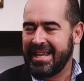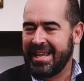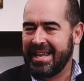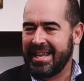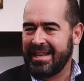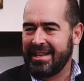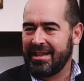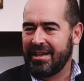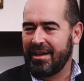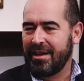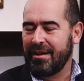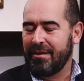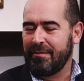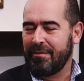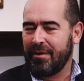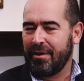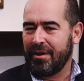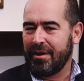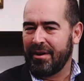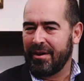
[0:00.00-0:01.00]
state
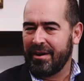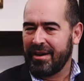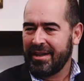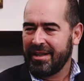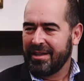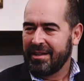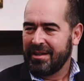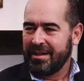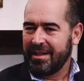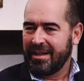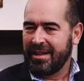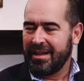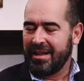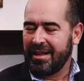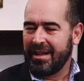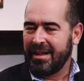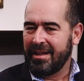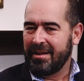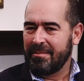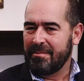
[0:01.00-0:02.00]
of our
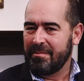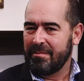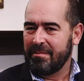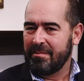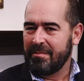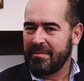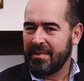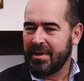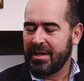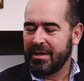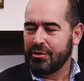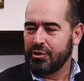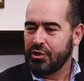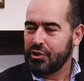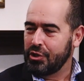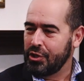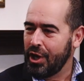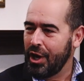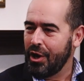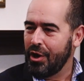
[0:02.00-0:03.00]

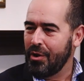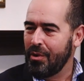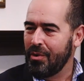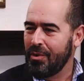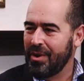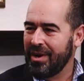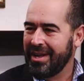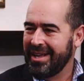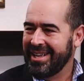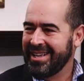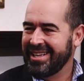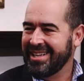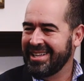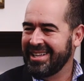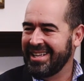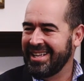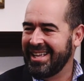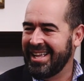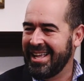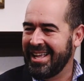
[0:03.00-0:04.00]
show,
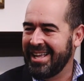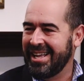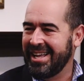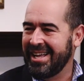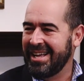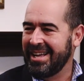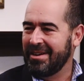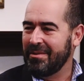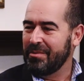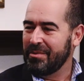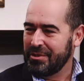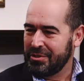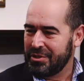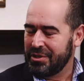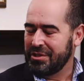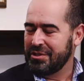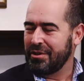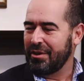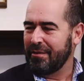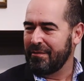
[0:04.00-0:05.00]

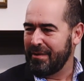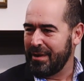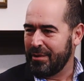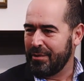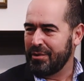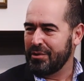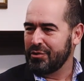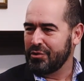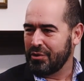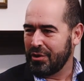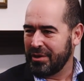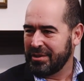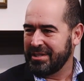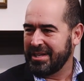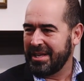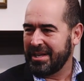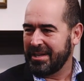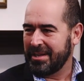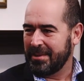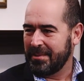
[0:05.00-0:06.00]
which is our Veteran Shark
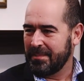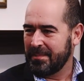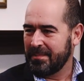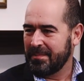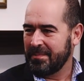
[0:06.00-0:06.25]
Tank.